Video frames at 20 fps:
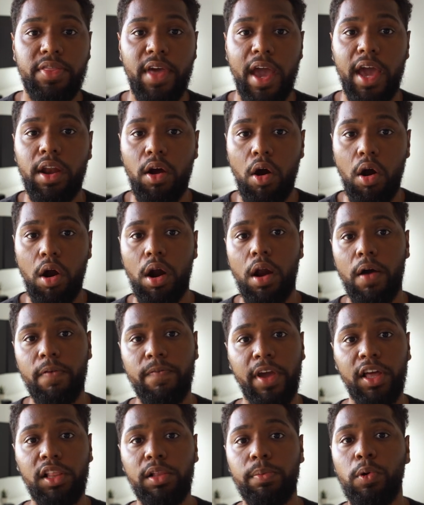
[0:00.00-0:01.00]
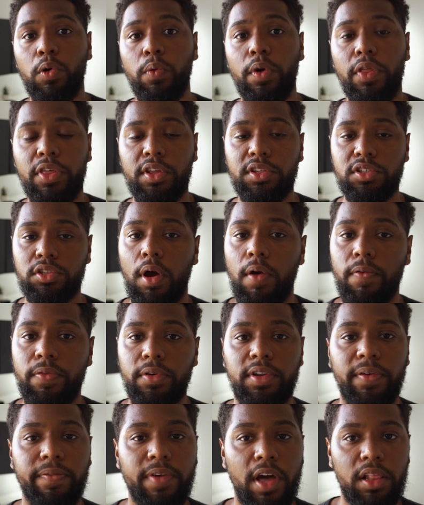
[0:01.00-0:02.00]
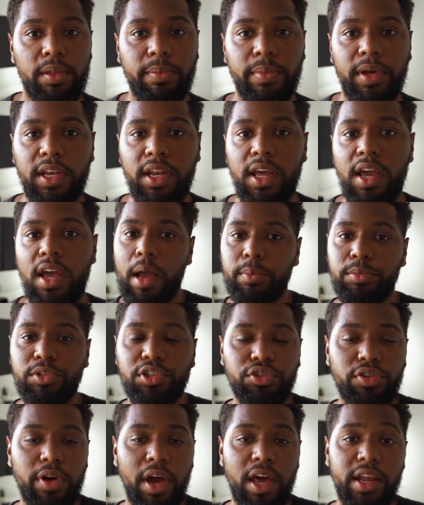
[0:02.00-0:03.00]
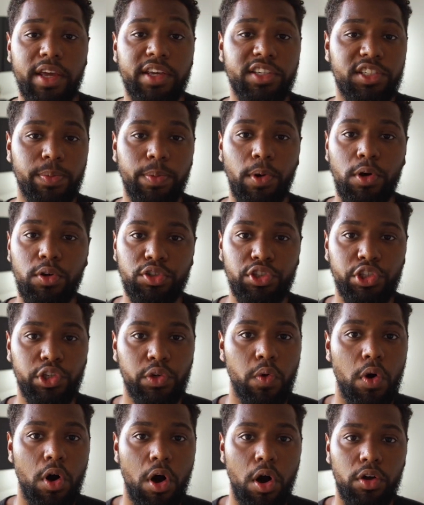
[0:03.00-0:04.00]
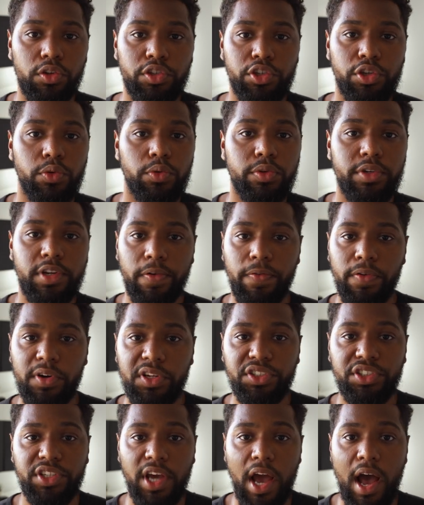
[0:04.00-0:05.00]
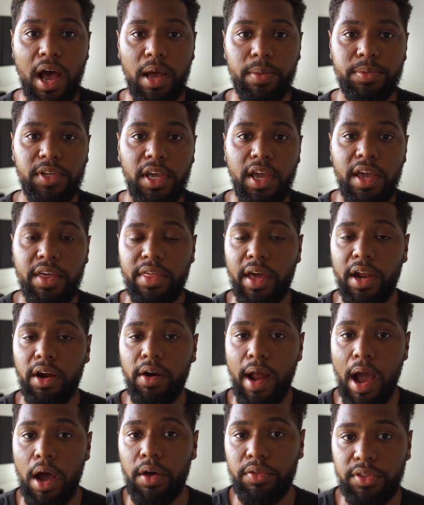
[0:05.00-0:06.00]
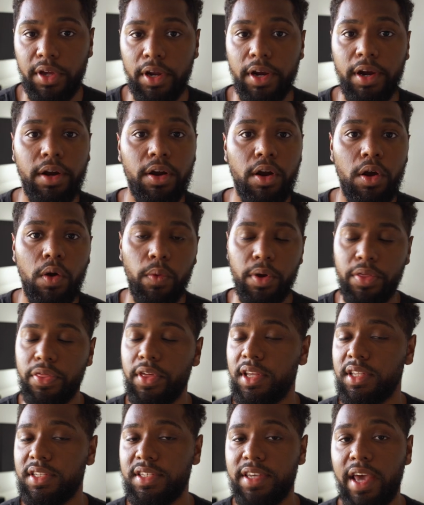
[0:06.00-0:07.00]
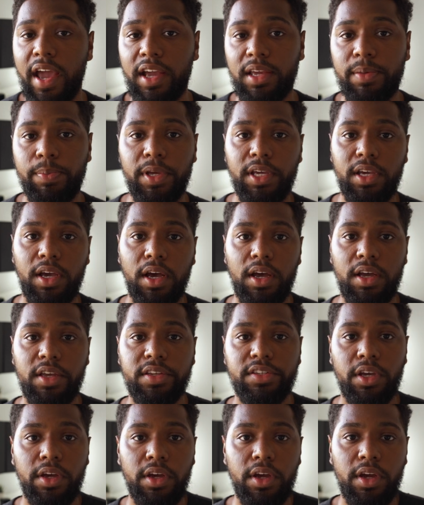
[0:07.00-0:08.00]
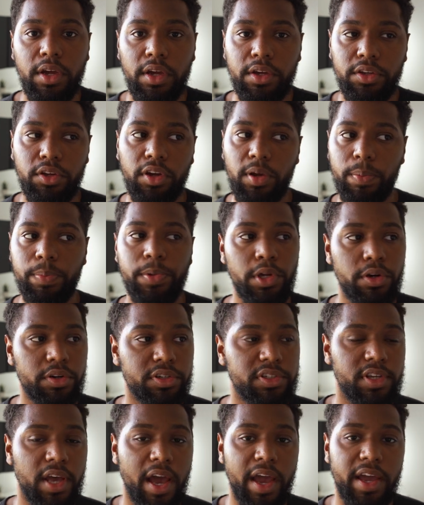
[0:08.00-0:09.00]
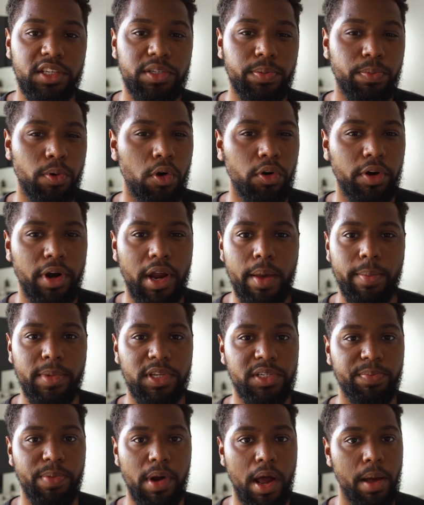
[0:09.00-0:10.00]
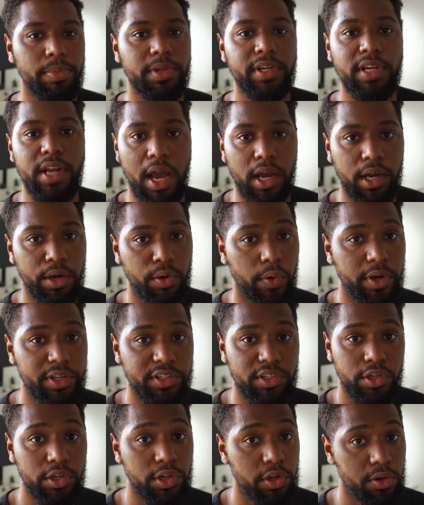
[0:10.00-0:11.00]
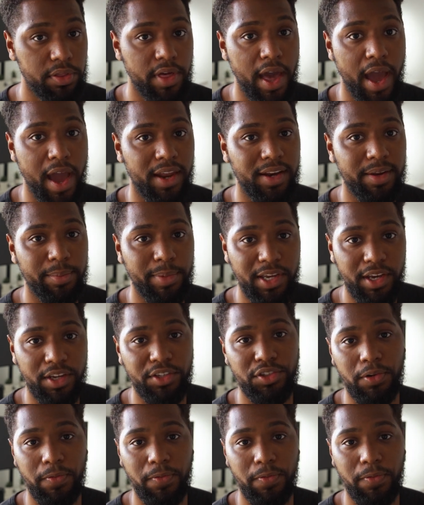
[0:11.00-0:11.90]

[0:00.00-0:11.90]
that are available within software development. I'm just trying to expose you all to different jobs that are out there within tech, because your computer science program is probably not going to do that because